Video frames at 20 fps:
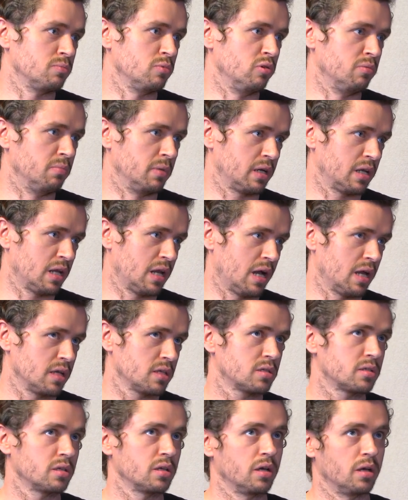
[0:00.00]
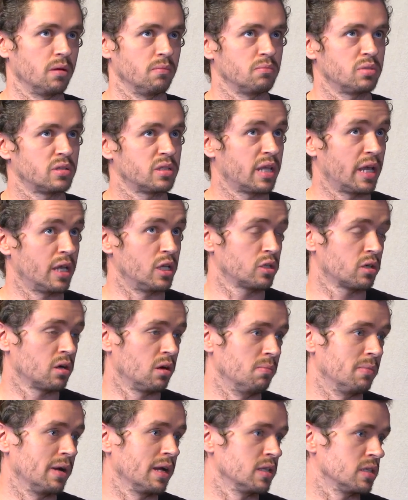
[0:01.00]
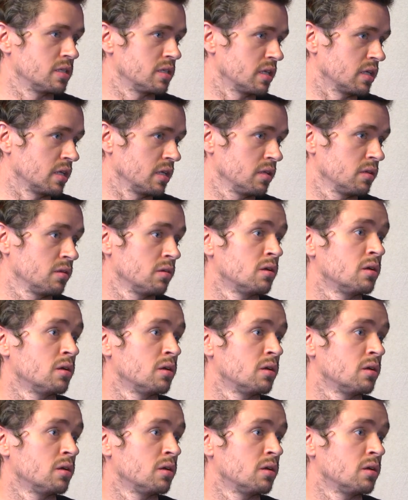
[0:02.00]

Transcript: movement class, stage combat and singing.